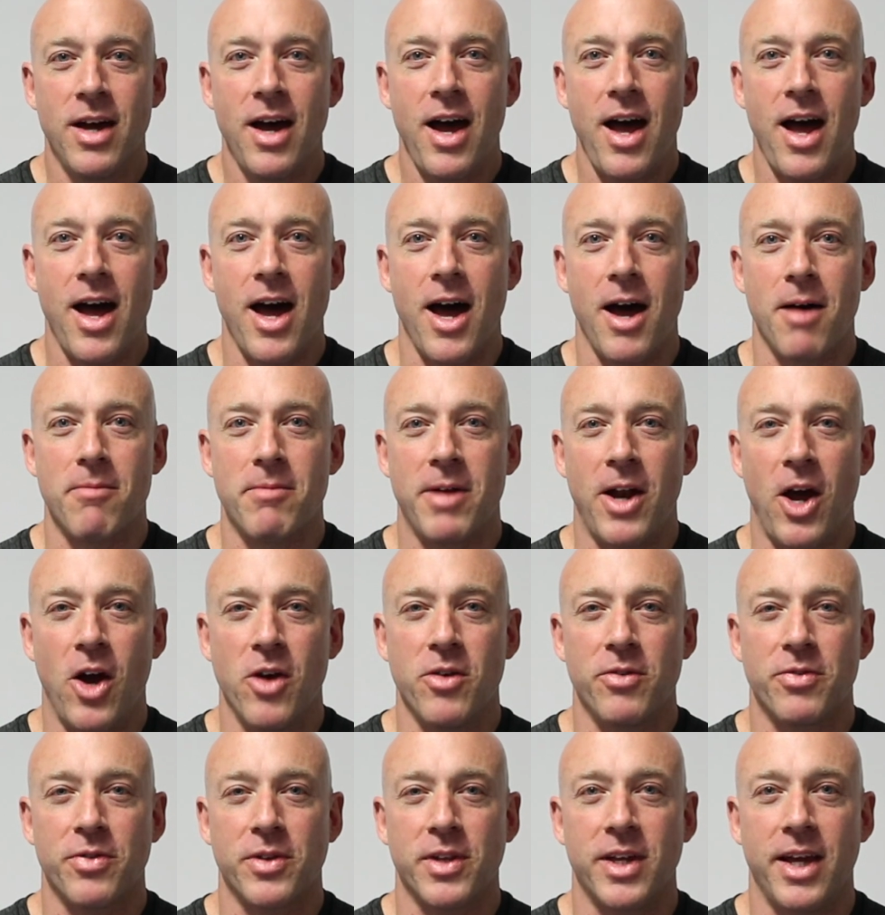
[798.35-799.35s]
And
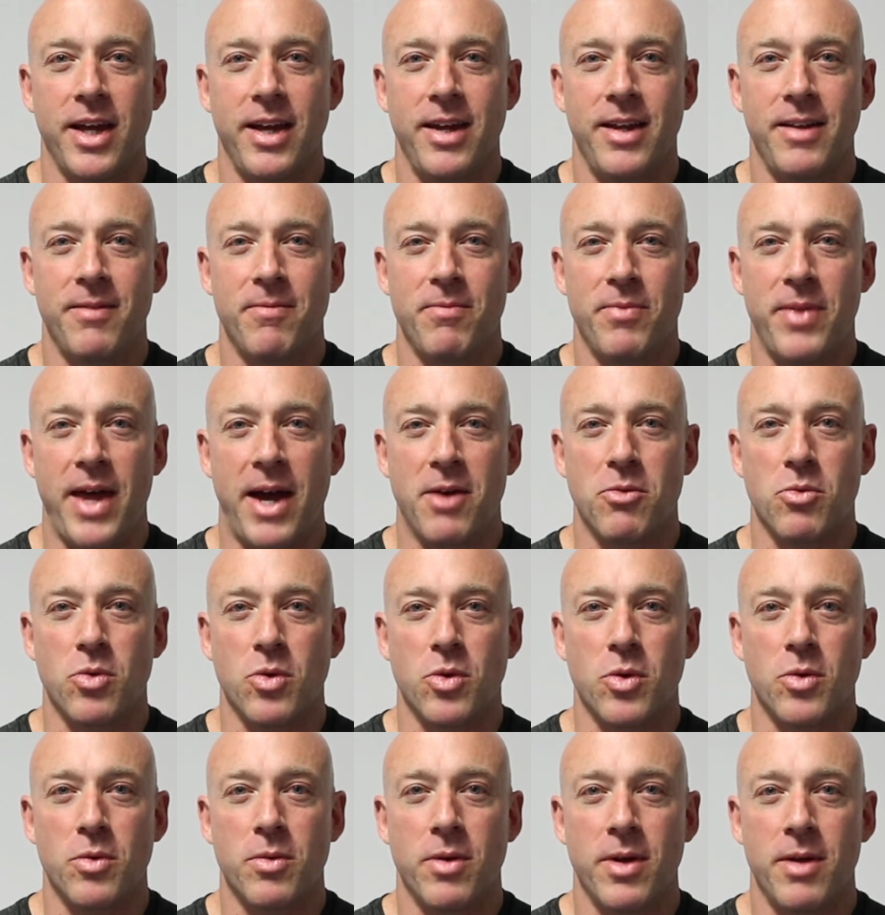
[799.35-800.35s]
hopefully that
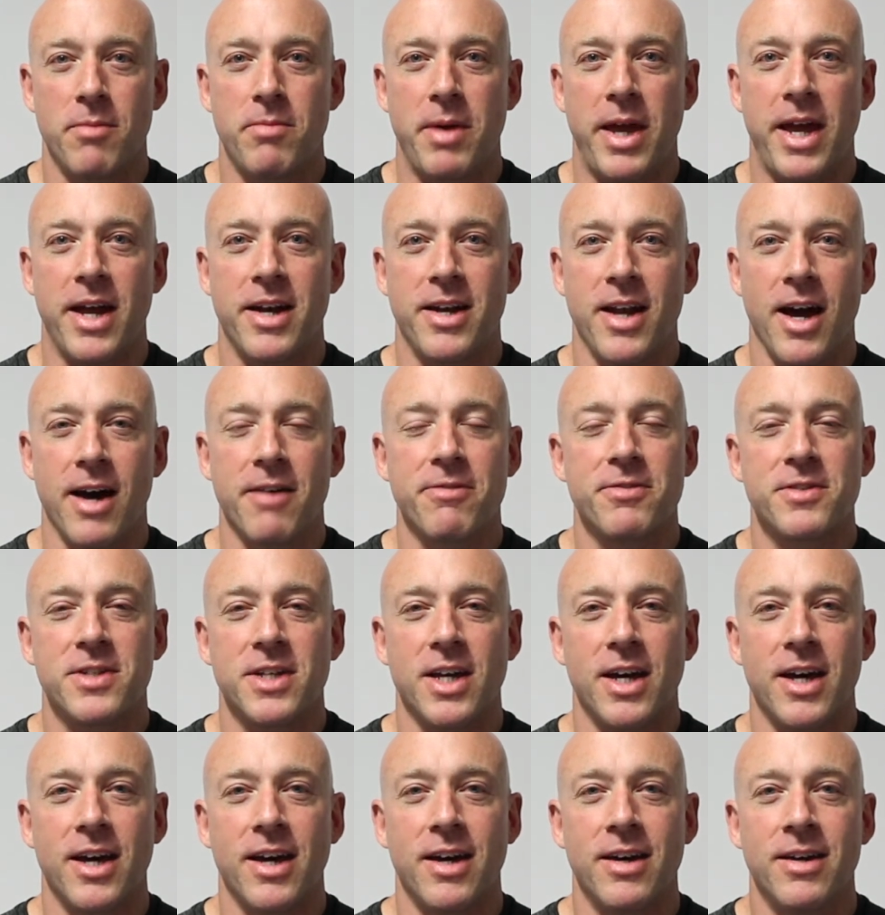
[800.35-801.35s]
will be enough
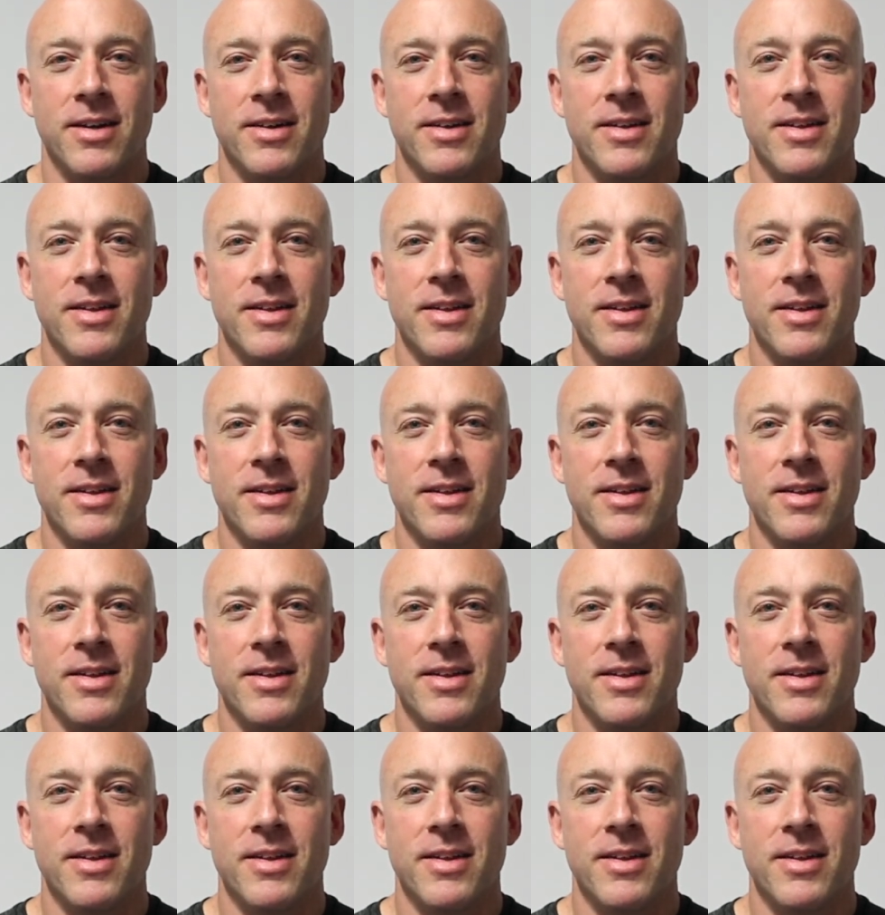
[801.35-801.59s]
to